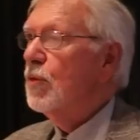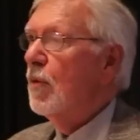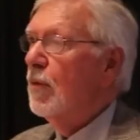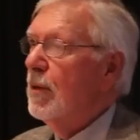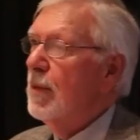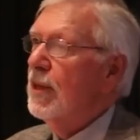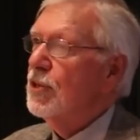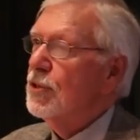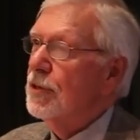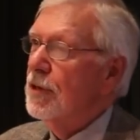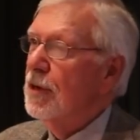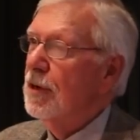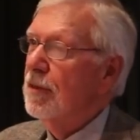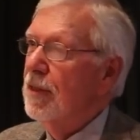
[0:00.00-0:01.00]
we want to make
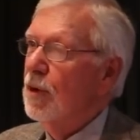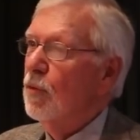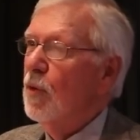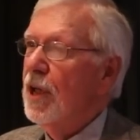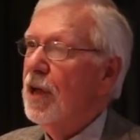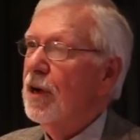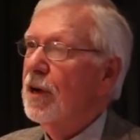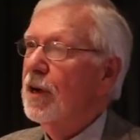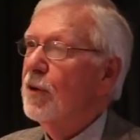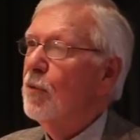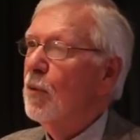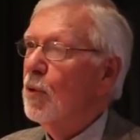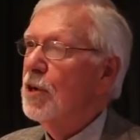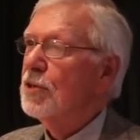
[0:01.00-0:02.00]
sure that we are,
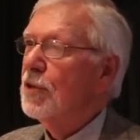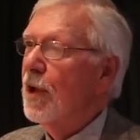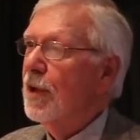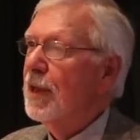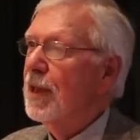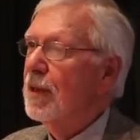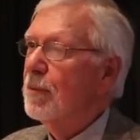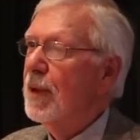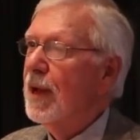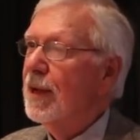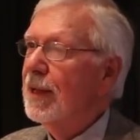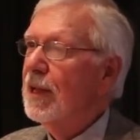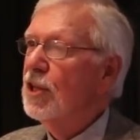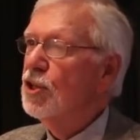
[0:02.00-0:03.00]
what we're talking
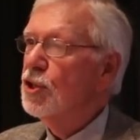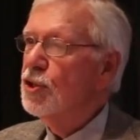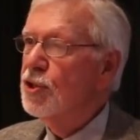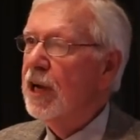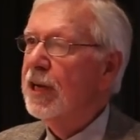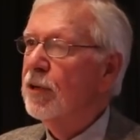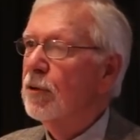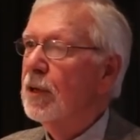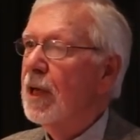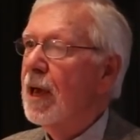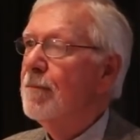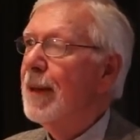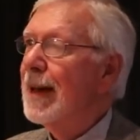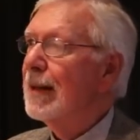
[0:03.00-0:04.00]
about is general
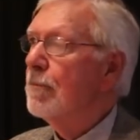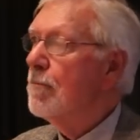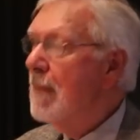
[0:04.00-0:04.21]
about